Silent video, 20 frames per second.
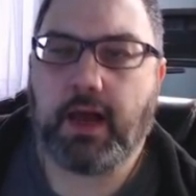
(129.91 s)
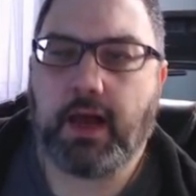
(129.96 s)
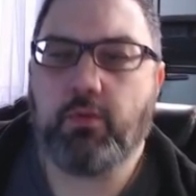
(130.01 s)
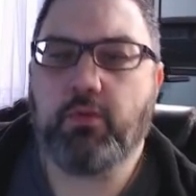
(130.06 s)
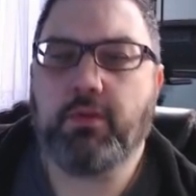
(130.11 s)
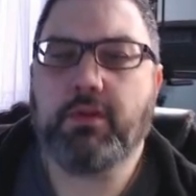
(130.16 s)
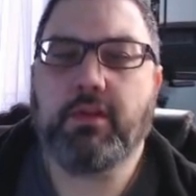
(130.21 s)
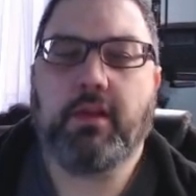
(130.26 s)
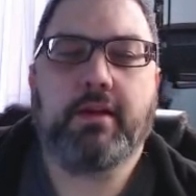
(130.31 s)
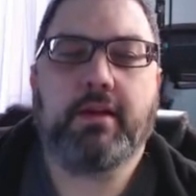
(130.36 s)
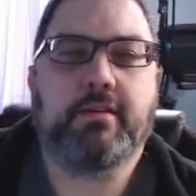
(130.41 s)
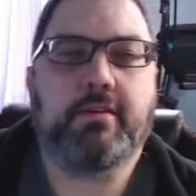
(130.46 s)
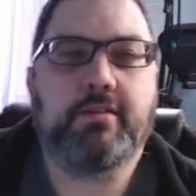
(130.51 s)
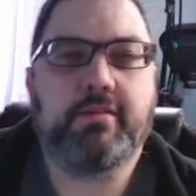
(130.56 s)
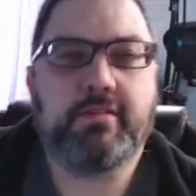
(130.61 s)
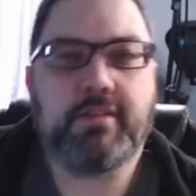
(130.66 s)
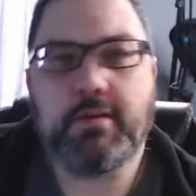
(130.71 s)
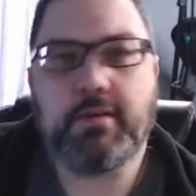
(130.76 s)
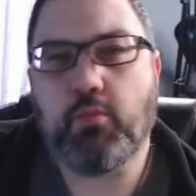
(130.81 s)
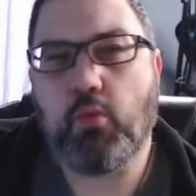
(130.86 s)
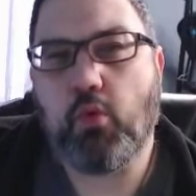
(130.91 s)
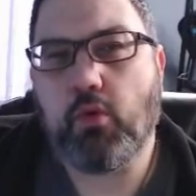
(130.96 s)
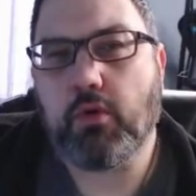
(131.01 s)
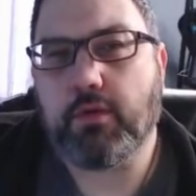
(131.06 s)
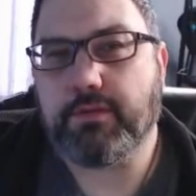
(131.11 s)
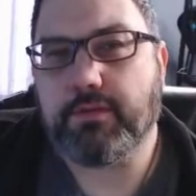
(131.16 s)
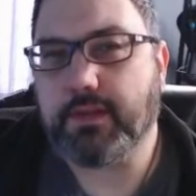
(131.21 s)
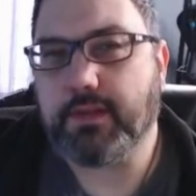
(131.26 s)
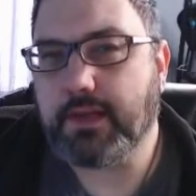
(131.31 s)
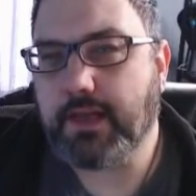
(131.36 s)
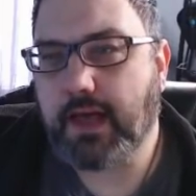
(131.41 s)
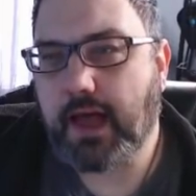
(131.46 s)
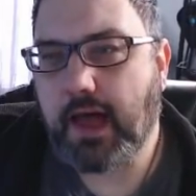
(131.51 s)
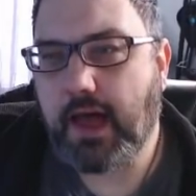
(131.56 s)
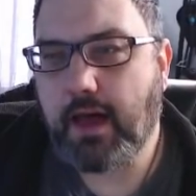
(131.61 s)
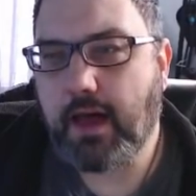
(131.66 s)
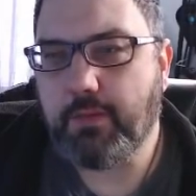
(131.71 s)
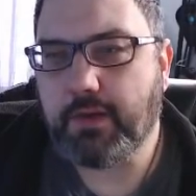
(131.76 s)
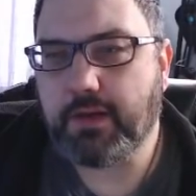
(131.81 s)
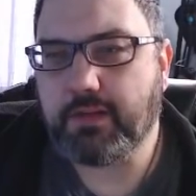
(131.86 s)
I would like to see more of the
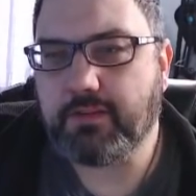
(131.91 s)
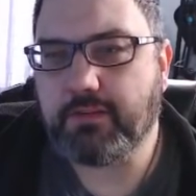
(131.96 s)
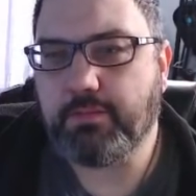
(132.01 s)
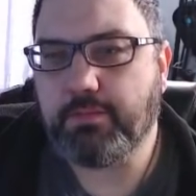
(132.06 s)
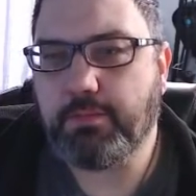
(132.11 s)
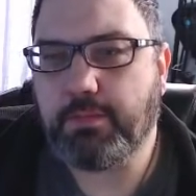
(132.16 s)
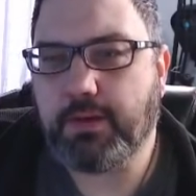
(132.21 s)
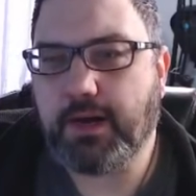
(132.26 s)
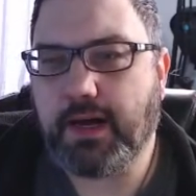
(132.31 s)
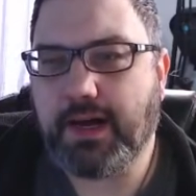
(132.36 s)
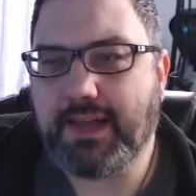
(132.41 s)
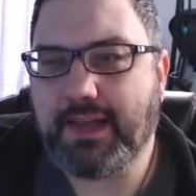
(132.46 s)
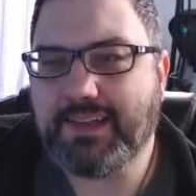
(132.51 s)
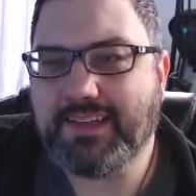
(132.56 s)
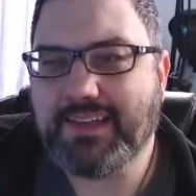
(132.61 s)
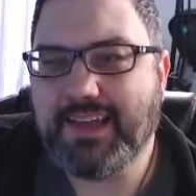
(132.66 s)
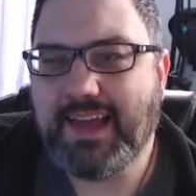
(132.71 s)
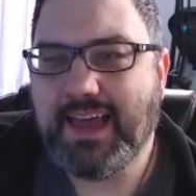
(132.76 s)
comments, but